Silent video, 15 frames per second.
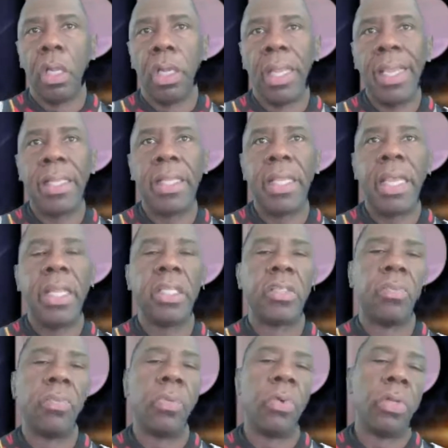LinkedIn
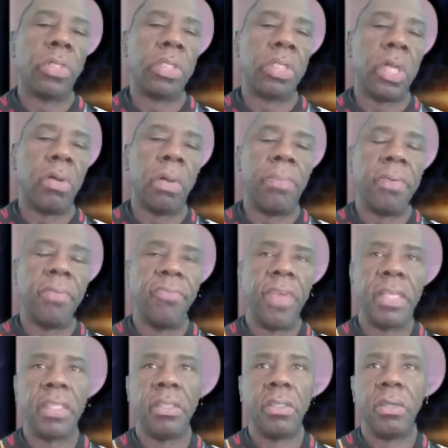is more so a
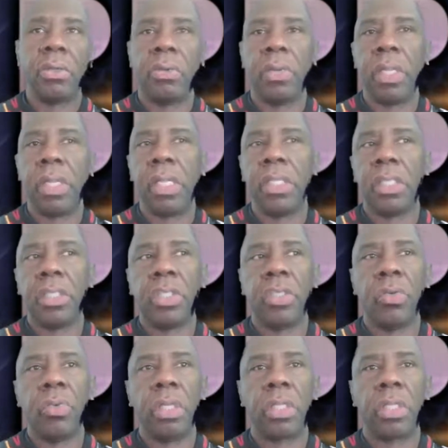professional audience that you